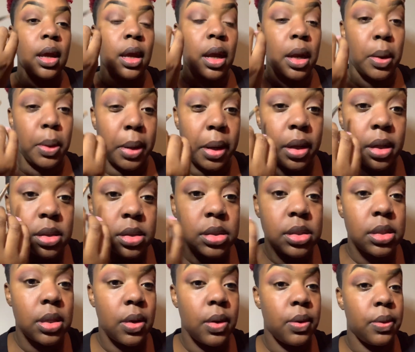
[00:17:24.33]
All right,
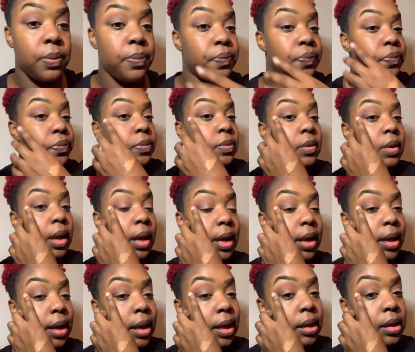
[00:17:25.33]
so I
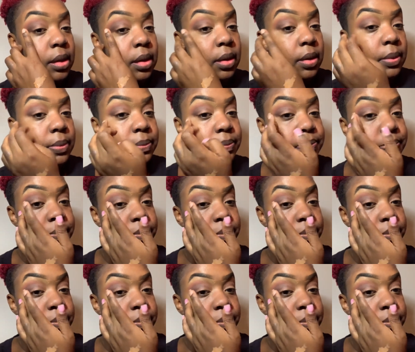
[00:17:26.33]
kind of